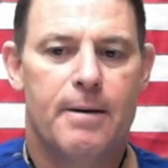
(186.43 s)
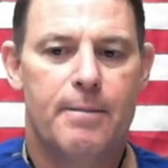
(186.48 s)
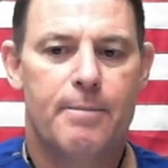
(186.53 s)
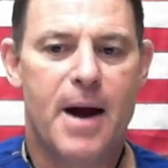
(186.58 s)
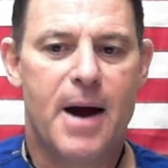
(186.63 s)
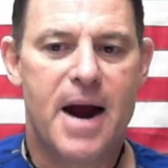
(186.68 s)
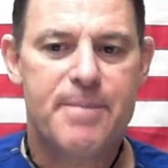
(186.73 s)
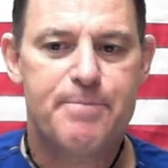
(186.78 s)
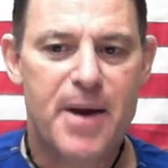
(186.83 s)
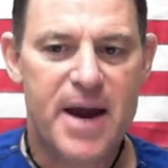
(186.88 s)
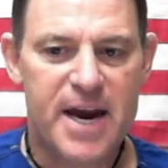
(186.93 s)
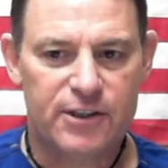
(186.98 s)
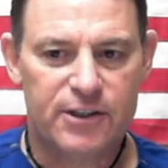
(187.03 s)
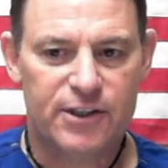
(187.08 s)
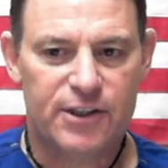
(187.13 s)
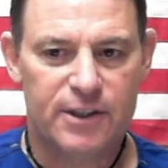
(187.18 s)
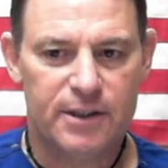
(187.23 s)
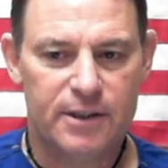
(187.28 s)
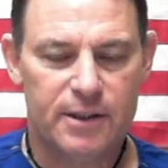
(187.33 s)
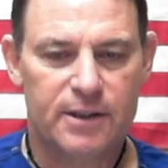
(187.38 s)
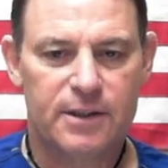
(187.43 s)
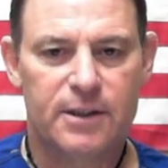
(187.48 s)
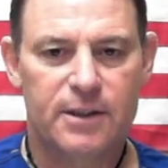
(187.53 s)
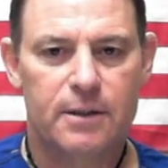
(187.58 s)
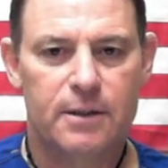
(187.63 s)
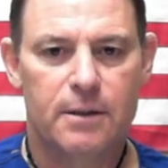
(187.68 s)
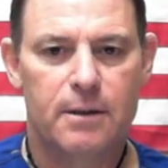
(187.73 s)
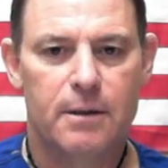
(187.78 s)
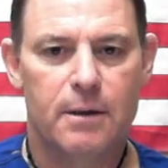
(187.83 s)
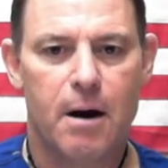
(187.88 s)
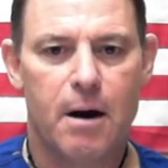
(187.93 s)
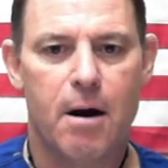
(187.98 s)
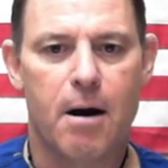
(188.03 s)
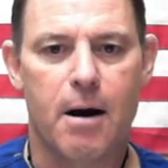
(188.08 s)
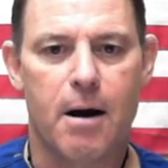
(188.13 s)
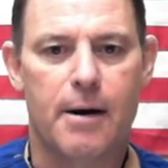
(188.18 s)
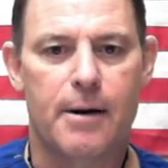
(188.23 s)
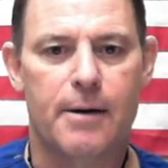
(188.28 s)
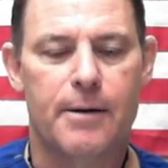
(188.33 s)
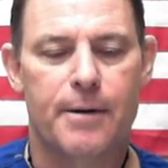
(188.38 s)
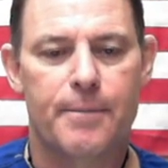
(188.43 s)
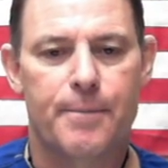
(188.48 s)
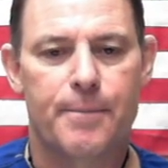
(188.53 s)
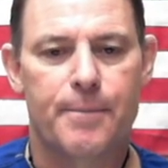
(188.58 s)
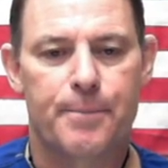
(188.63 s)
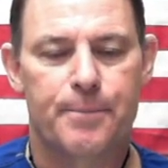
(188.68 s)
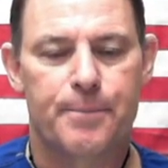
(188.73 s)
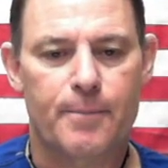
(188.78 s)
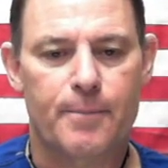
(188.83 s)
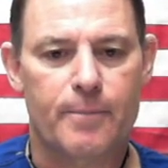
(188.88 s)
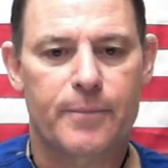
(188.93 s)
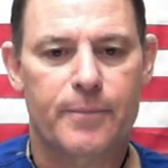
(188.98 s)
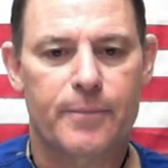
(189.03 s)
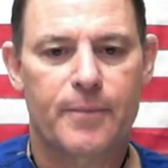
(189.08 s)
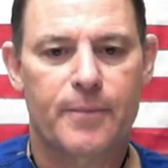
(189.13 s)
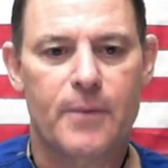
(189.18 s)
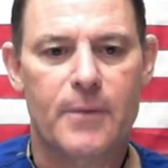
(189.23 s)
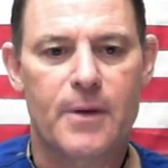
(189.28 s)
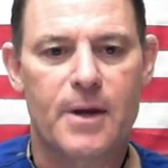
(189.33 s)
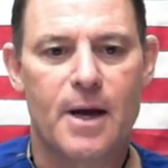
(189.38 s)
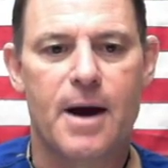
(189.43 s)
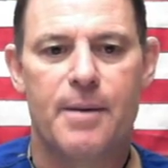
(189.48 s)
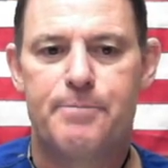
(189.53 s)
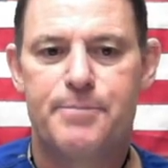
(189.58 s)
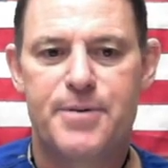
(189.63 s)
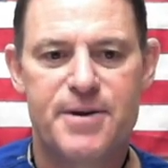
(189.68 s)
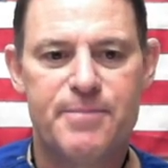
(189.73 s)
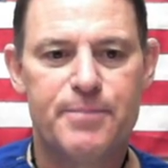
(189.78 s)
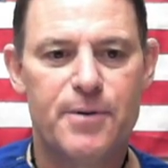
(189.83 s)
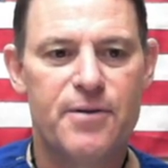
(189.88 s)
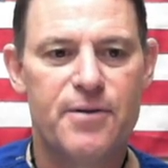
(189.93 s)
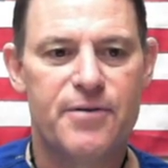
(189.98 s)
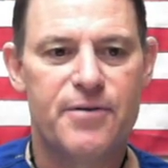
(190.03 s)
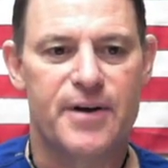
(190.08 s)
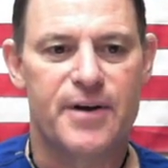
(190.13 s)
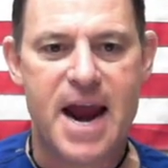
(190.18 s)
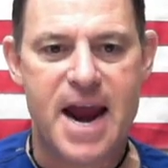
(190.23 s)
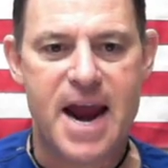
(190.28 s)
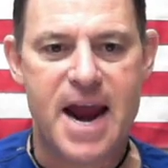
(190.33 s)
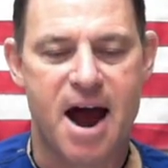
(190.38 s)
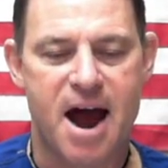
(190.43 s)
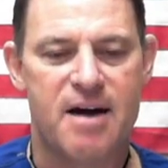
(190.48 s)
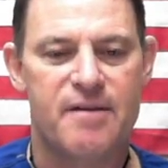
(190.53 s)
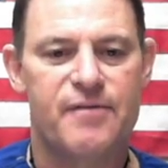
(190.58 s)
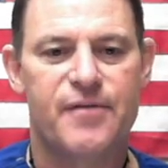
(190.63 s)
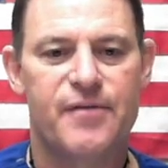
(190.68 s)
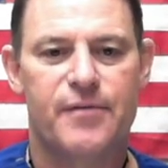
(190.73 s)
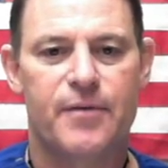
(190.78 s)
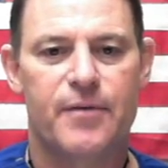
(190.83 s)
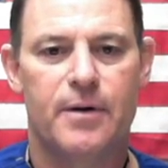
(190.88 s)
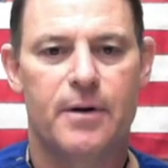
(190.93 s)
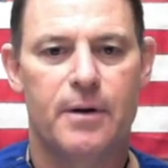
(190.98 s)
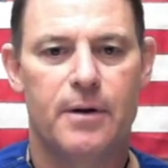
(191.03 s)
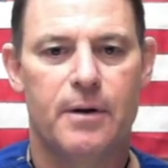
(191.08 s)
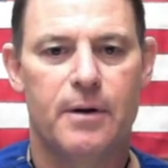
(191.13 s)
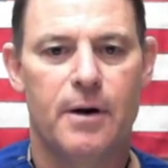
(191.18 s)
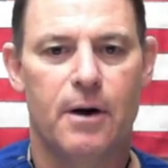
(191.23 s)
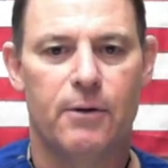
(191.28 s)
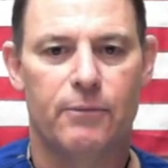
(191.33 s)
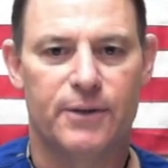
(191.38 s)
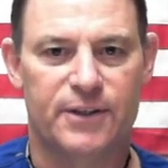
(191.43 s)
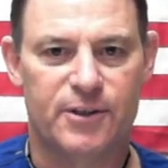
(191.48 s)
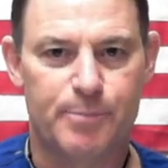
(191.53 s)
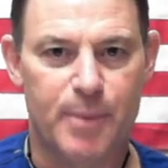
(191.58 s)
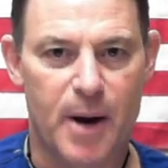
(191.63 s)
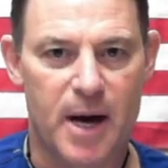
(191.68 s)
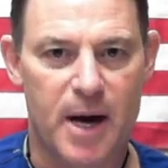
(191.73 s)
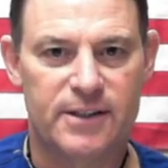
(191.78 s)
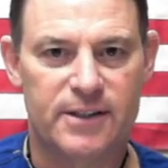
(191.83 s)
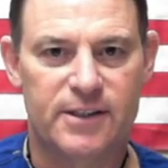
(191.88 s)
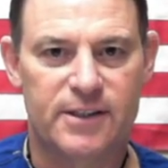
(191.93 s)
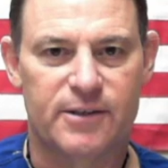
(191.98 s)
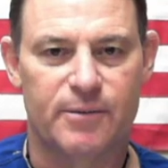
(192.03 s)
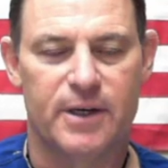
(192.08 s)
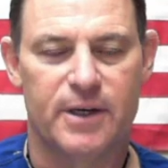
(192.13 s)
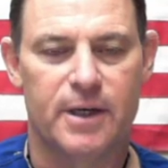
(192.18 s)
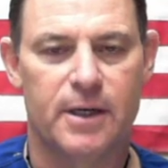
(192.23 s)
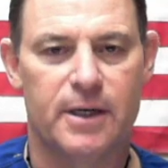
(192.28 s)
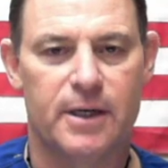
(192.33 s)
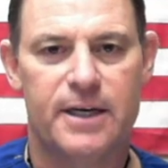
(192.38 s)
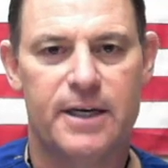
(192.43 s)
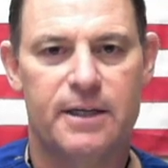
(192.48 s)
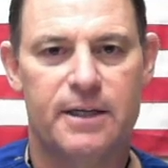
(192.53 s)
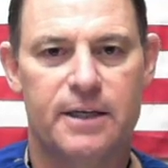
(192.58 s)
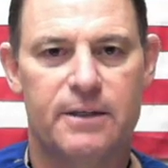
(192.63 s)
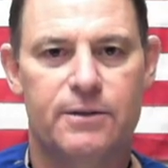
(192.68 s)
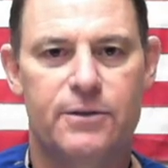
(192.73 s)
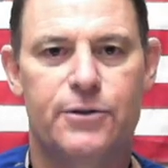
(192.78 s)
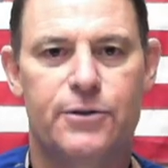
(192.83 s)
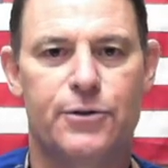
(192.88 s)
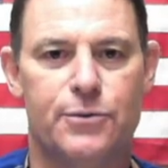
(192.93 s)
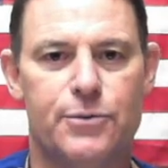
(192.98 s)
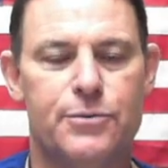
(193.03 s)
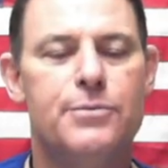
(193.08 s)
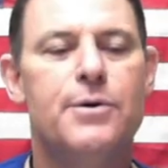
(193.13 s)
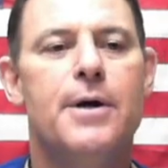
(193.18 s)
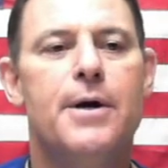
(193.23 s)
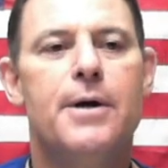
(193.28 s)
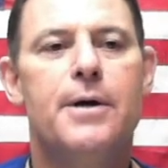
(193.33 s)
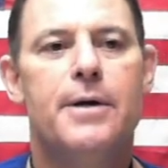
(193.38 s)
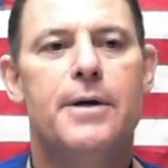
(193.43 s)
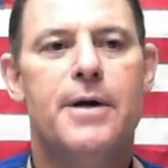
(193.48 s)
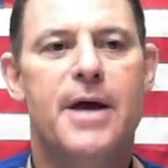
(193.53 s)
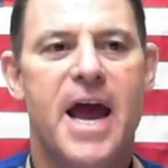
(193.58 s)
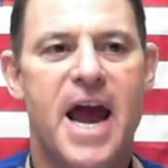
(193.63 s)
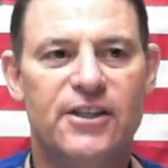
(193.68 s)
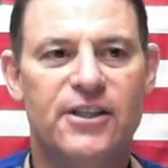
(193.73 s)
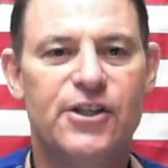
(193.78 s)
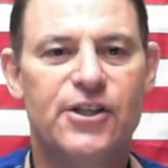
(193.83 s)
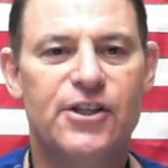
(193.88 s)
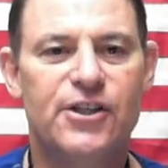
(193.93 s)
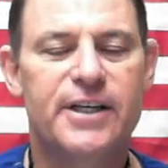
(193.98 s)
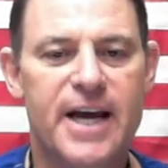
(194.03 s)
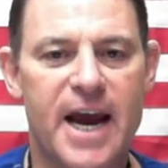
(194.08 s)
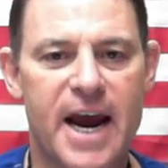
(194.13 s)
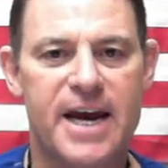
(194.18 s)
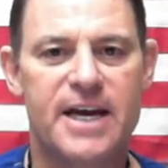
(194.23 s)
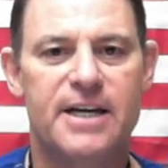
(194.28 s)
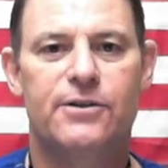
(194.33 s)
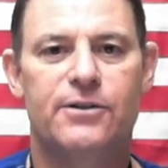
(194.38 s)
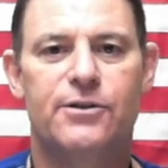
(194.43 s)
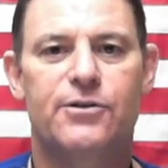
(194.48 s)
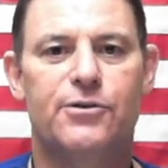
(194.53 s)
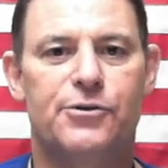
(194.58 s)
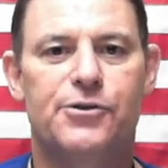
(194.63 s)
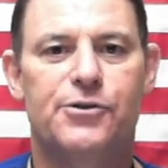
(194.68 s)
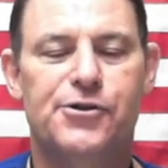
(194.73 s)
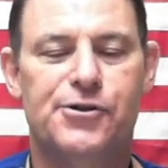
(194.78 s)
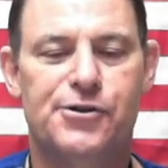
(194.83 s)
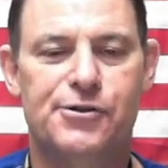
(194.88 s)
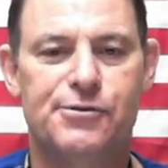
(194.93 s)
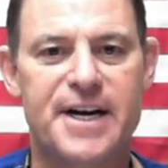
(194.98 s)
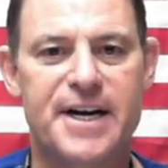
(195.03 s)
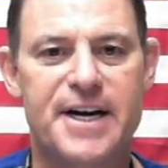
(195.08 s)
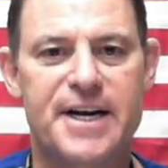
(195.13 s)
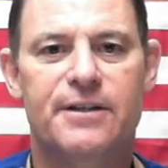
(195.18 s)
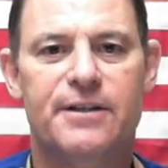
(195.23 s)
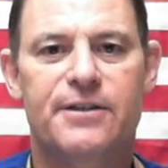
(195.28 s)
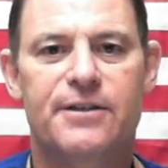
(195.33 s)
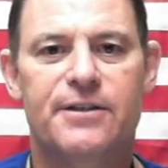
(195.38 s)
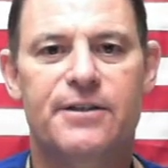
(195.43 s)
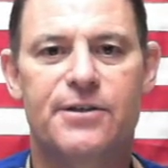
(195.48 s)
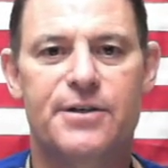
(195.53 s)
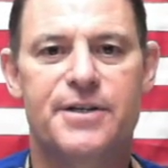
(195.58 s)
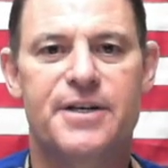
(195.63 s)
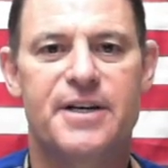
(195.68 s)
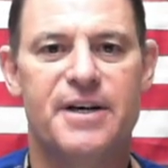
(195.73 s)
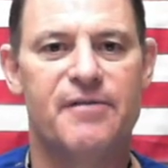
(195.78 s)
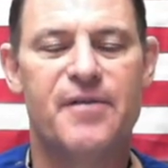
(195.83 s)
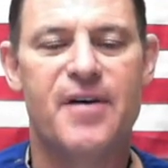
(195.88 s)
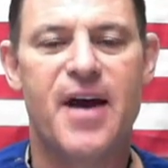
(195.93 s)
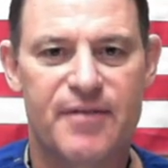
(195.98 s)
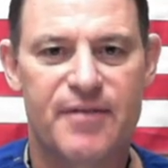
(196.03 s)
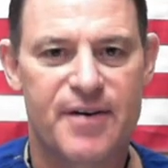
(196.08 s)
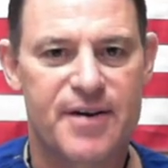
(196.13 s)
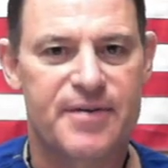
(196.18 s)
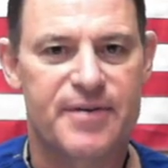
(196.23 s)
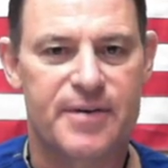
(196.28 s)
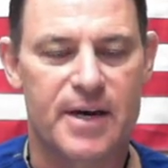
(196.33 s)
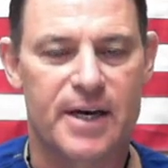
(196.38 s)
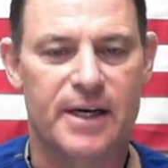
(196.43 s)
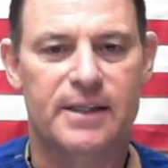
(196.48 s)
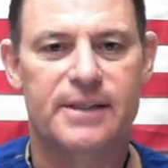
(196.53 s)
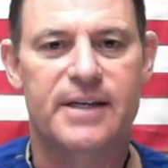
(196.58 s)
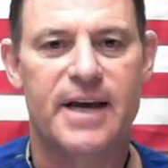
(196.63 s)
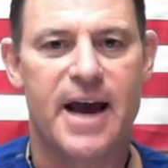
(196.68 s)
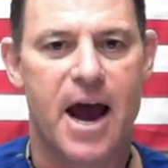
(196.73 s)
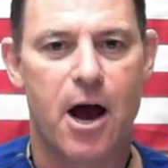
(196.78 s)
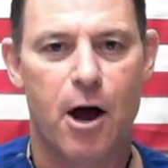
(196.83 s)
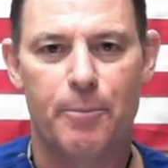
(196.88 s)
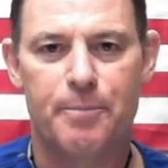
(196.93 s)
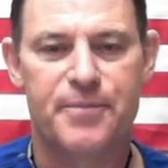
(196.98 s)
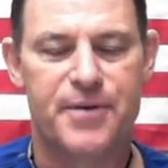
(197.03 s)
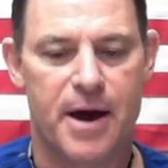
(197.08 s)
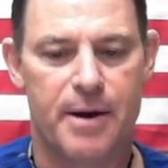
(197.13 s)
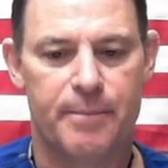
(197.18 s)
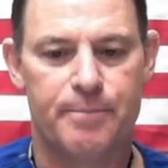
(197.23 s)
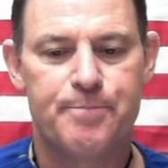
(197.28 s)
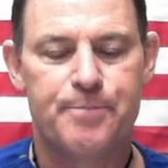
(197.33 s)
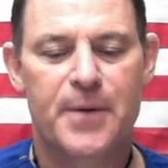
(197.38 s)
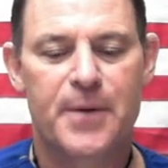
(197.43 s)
My patients are people that I have a responsibility to educate, to treat, to give everything to help them.